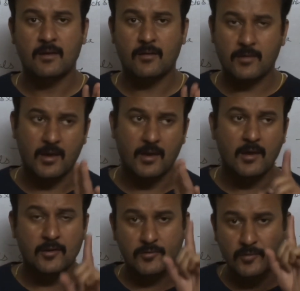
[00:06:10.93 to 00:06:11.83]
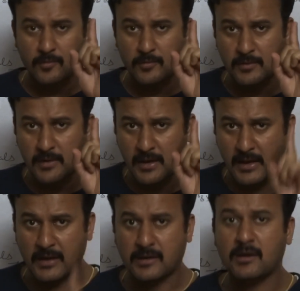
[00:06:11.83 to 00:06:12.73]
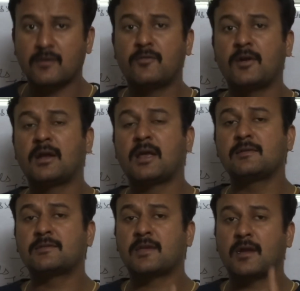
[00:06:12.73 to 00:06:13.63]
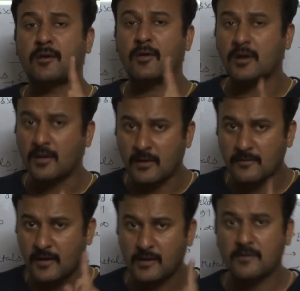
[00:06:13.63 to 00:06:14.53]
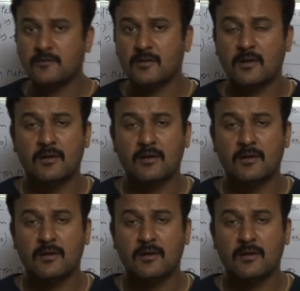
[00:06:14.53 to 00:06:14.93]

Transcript: Okay, so electric field lines cannot intersect each other,